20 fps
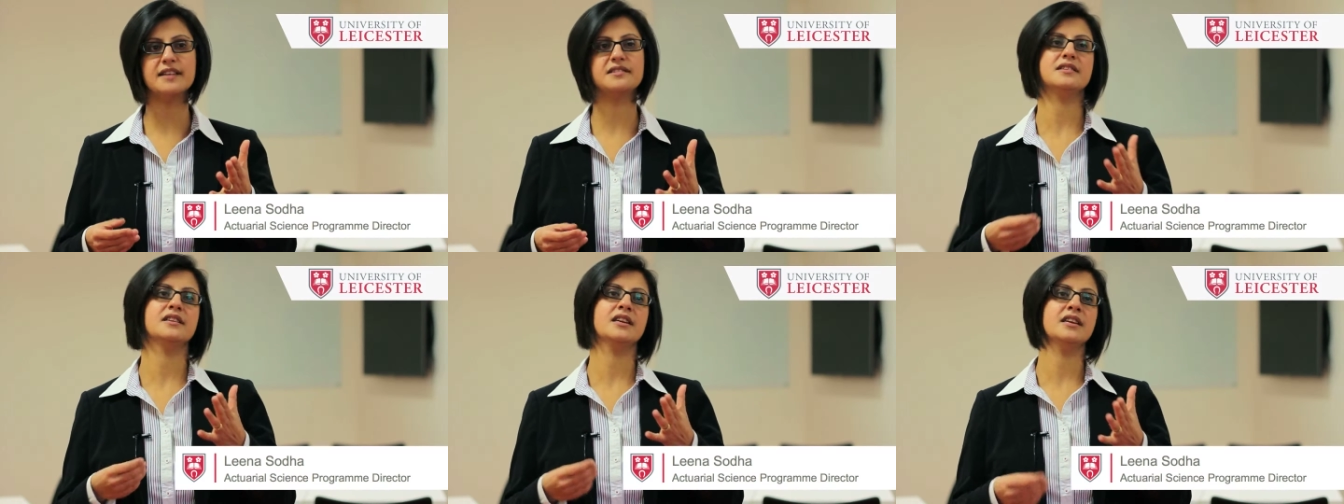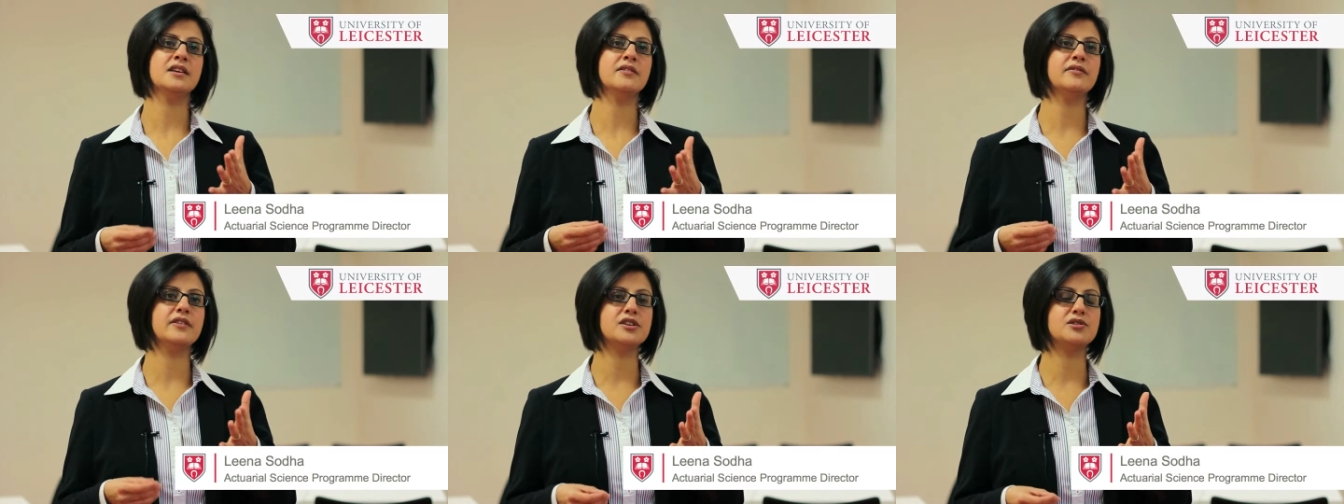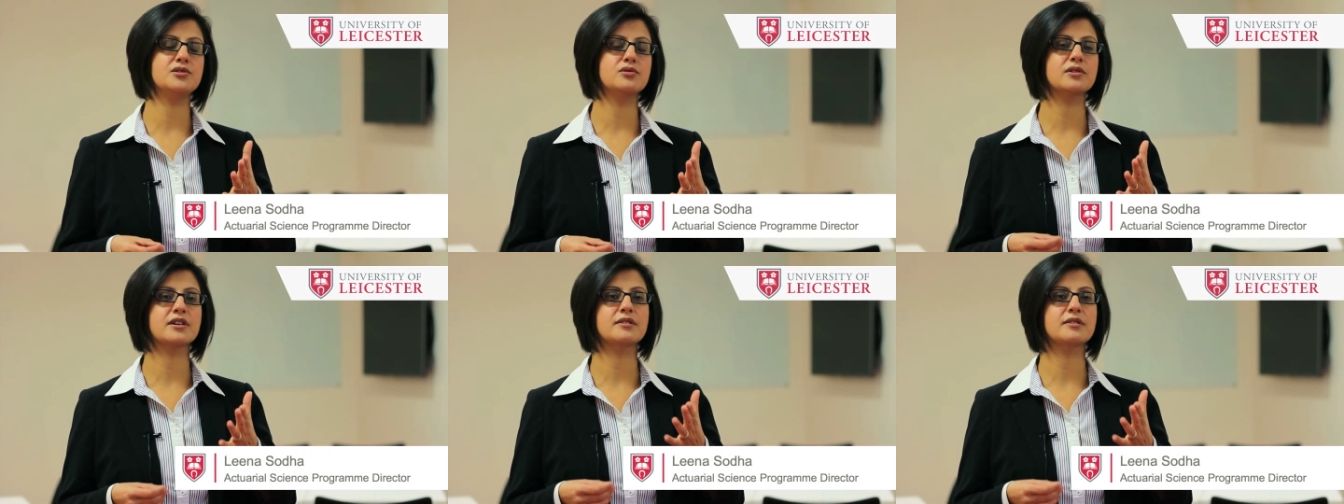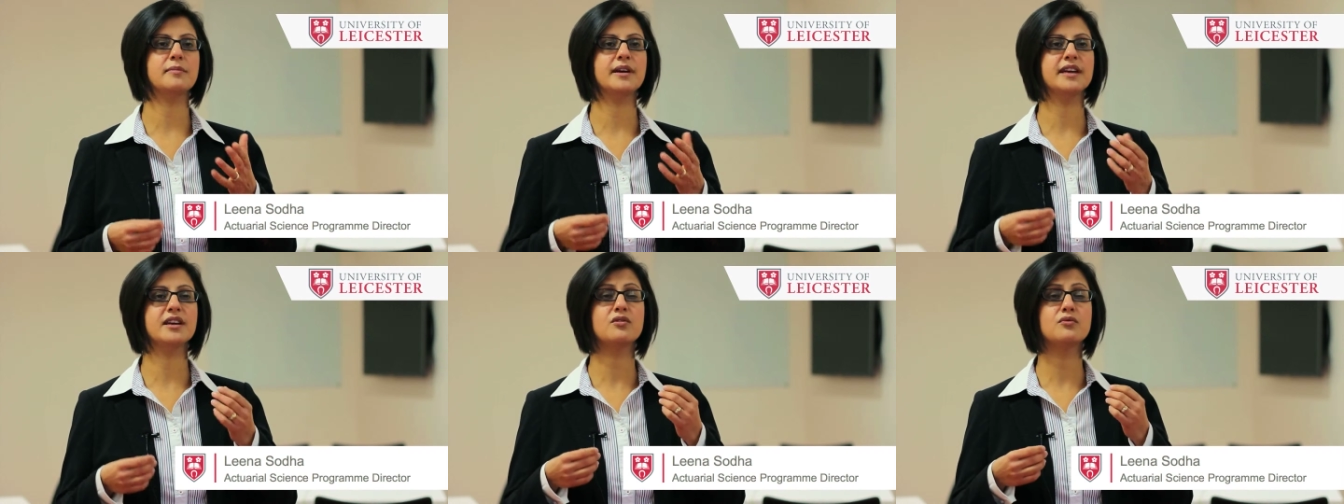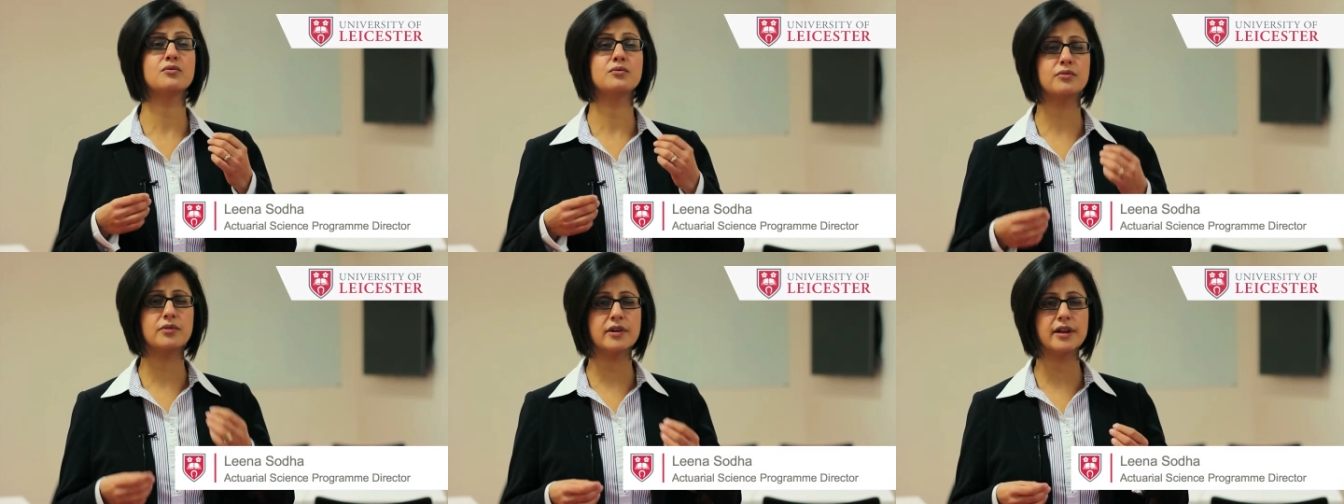as an individual can make
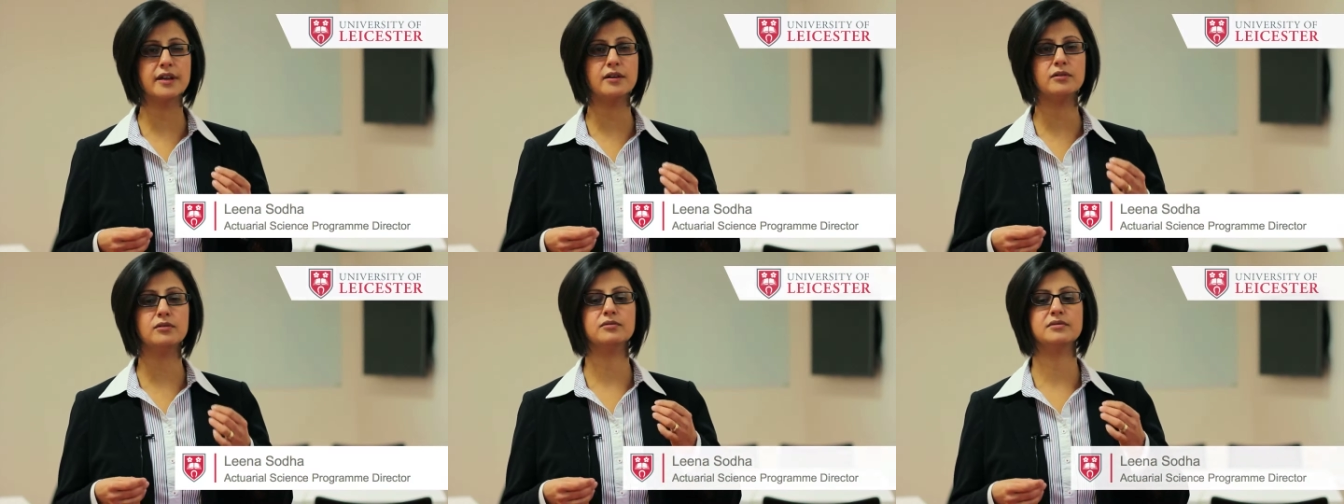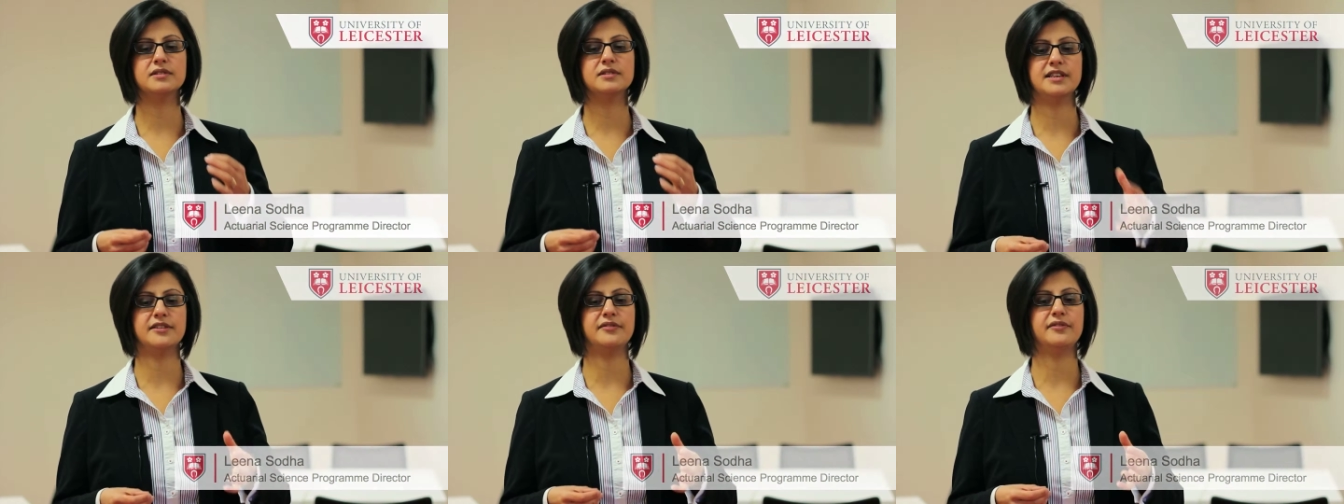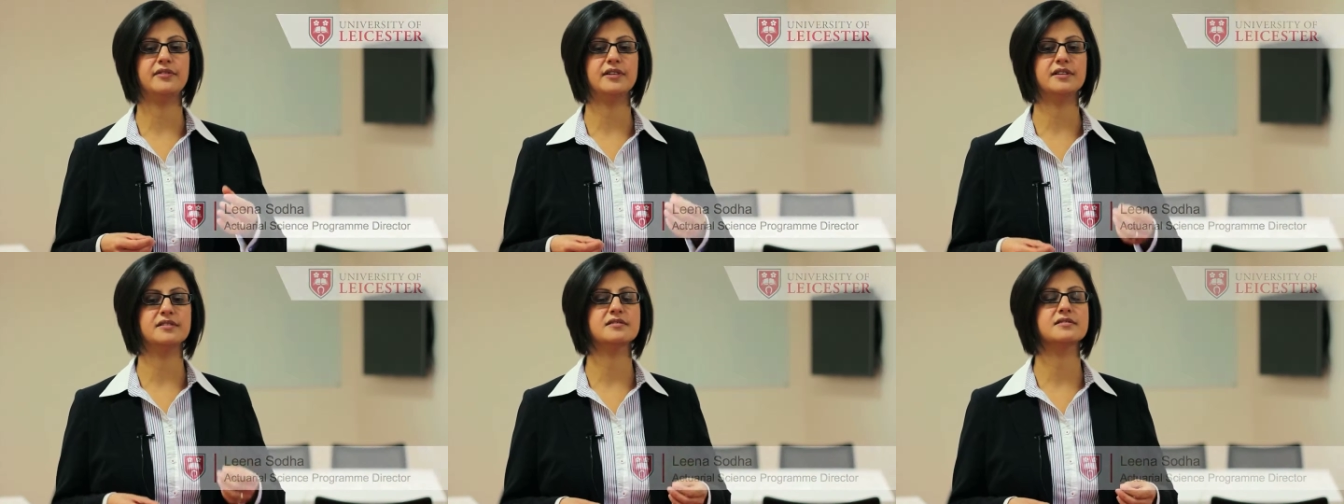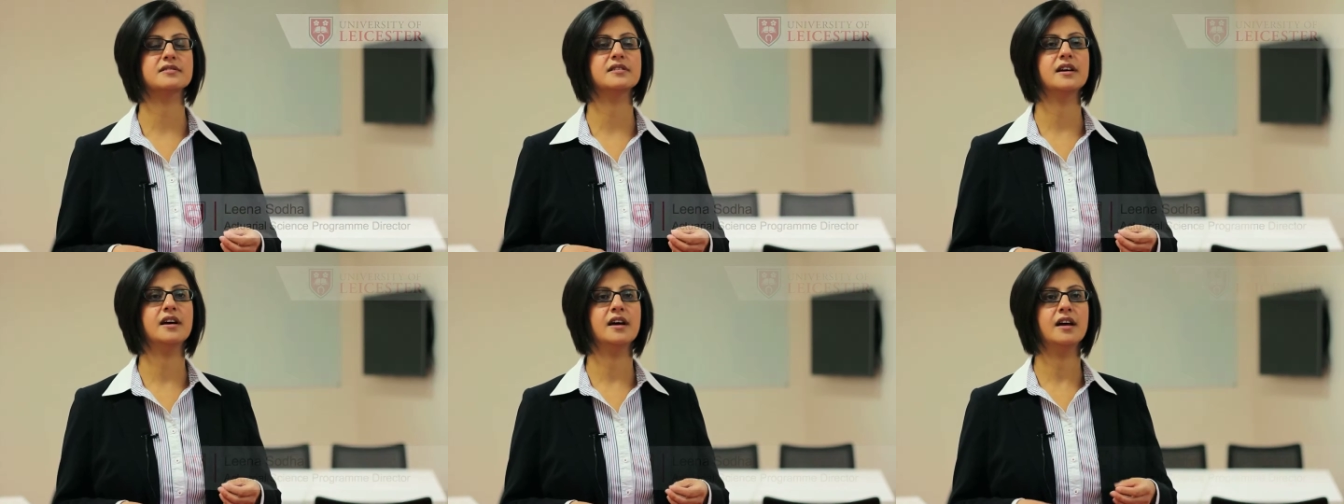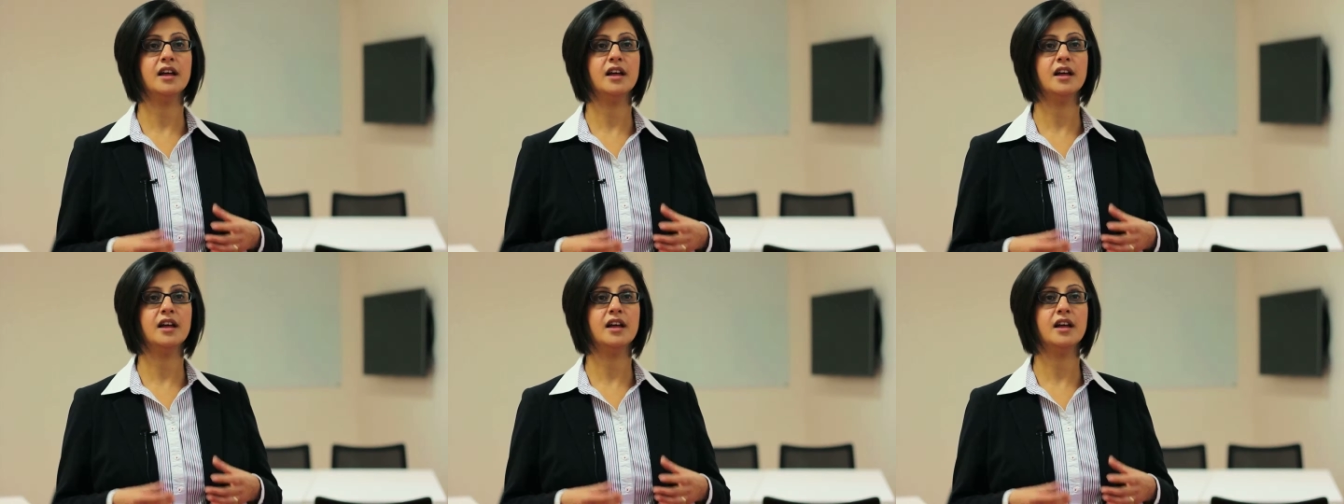a real difference.